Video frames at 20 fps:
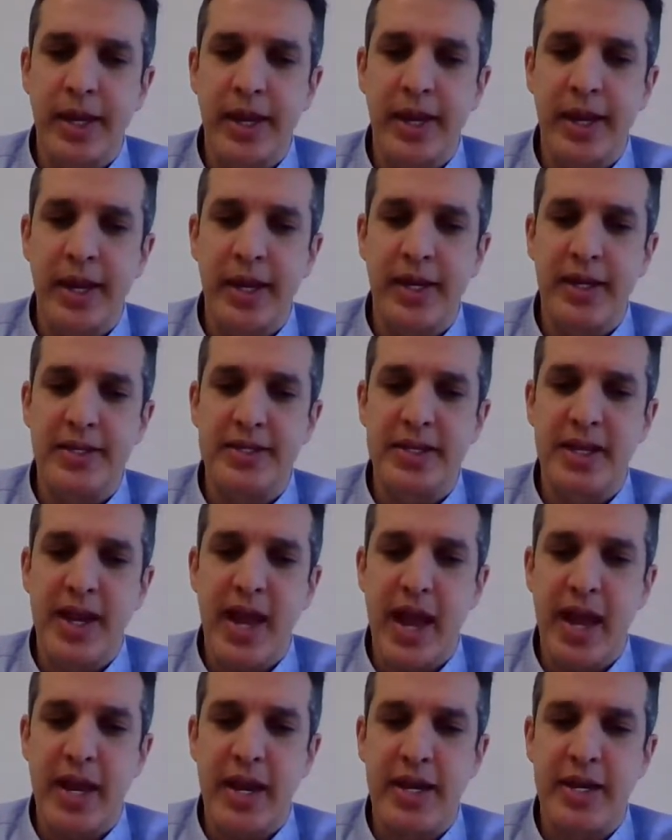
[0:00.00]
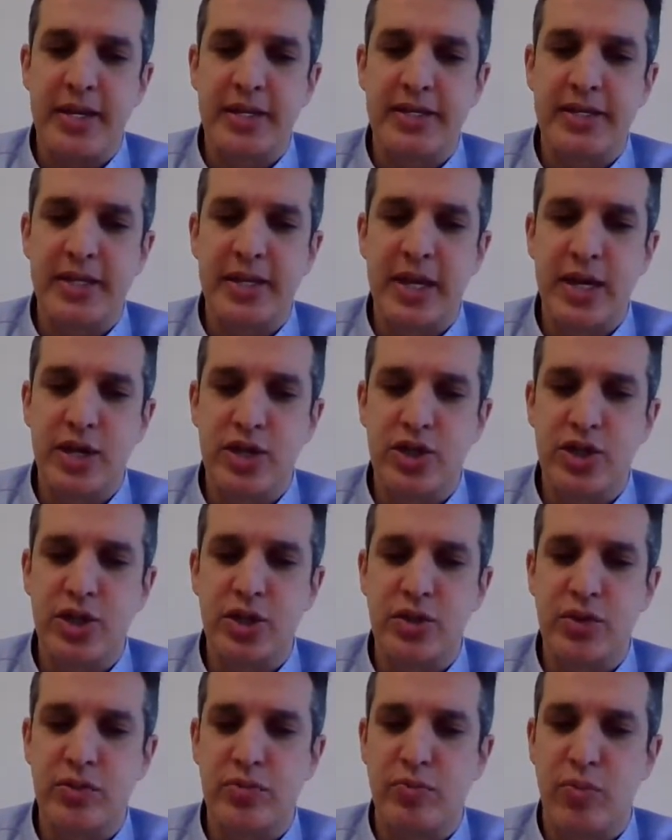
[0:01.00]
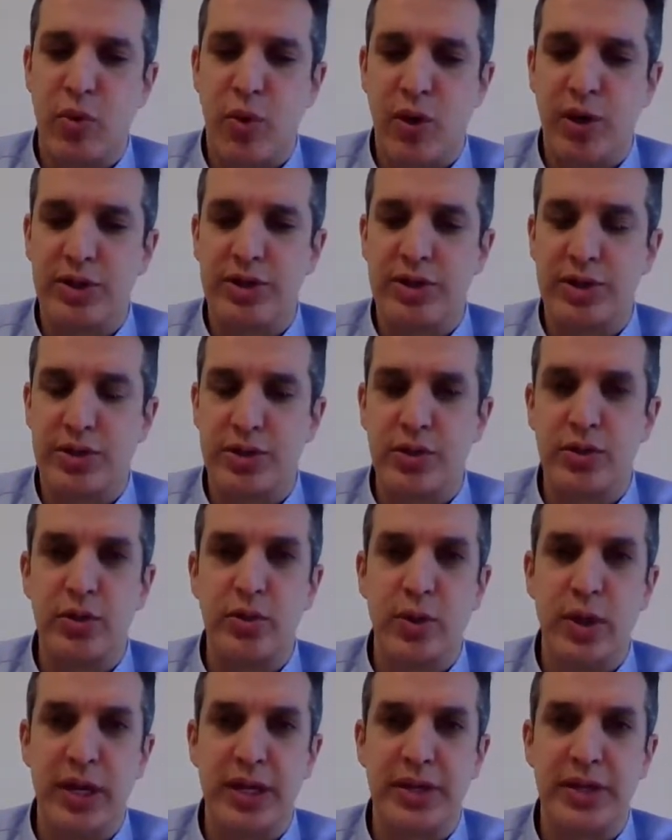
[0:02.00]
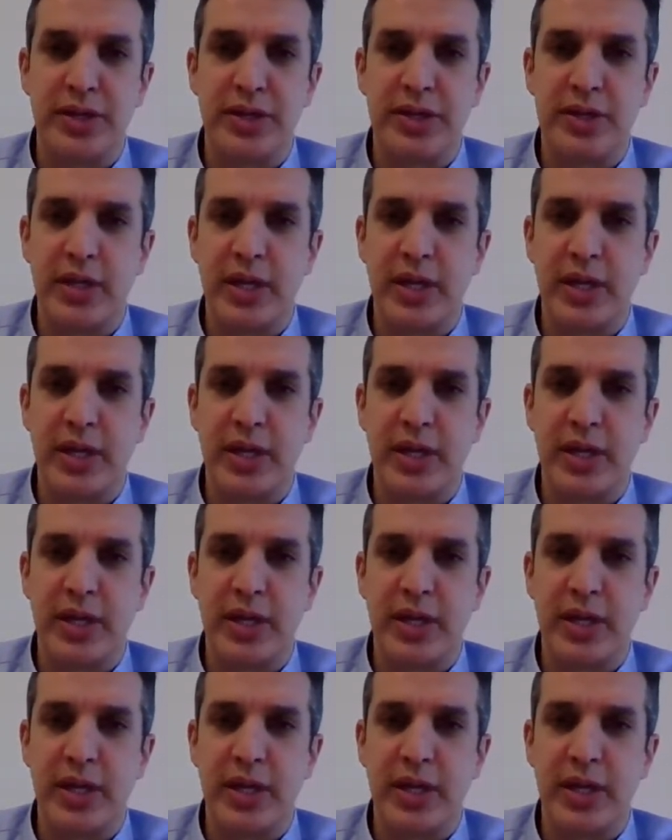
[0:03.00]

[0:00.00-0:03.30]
is an issue more to do with